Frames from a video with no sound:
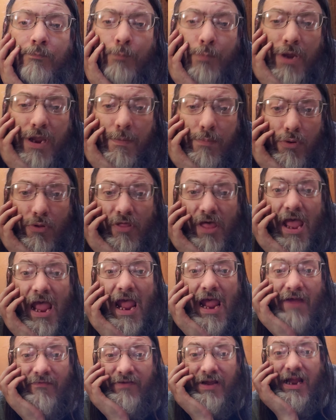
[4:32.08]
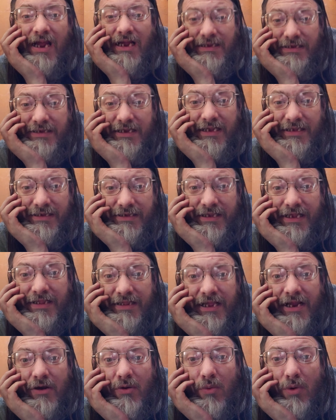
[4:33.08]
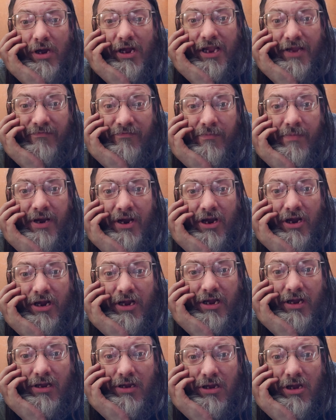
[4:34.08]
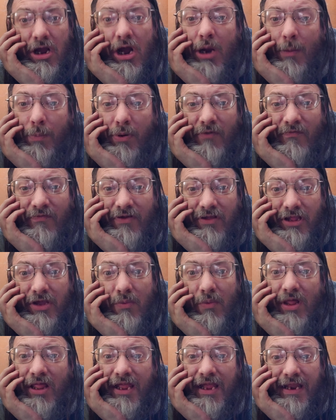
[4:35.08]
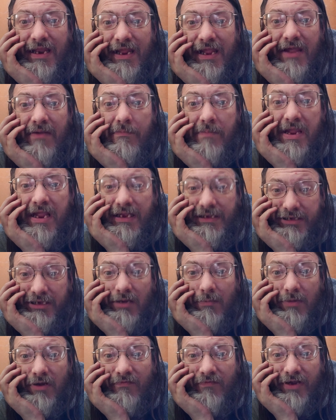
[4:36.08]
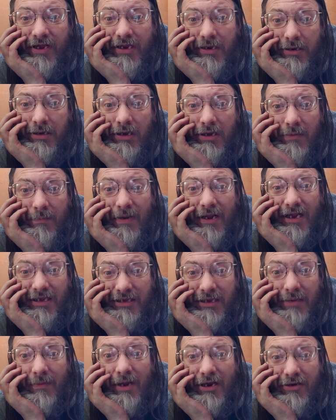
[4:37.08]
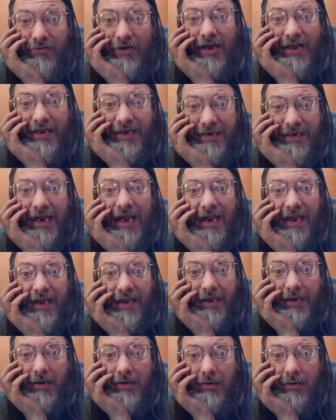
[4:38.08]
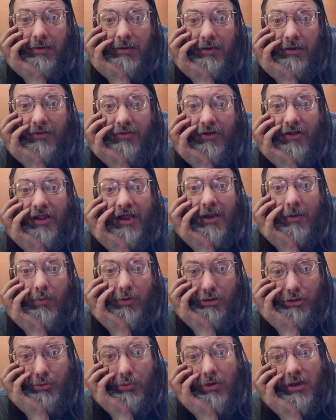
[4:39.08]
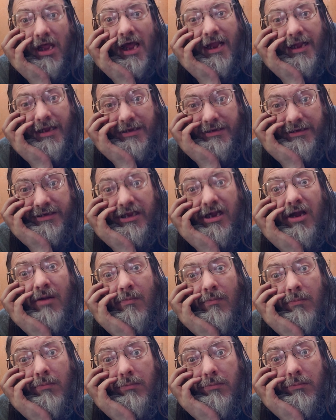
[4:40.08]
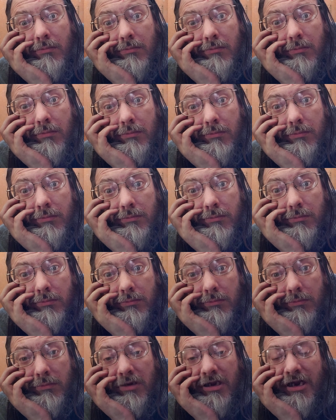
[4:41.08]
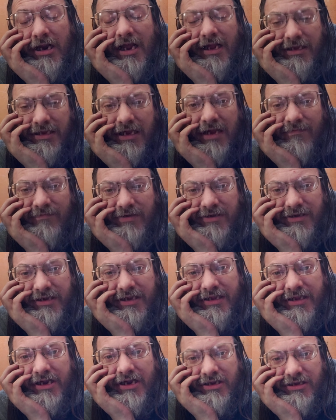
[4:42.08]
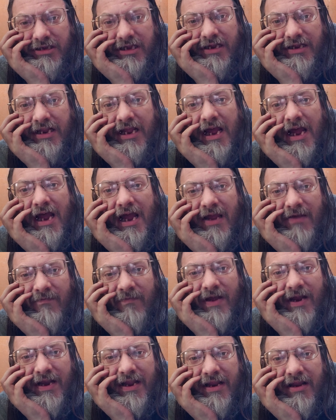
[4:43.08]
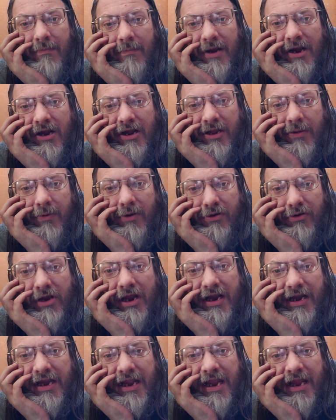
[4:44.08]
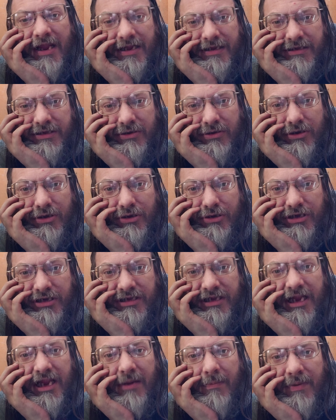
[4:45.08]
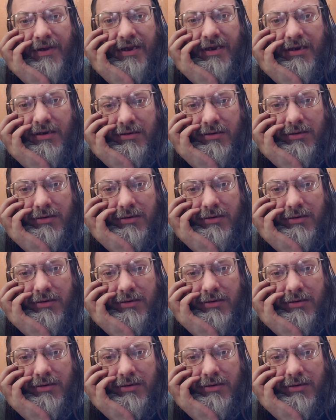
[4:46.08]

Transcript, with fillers: People that have assets that they don't want to give America are perfectly willing to give me some of it because I'm not trying to take it. They're like, Would you like some? And I just have to sit there and say, Nah, if I did, America would try to take it, so you just keep it.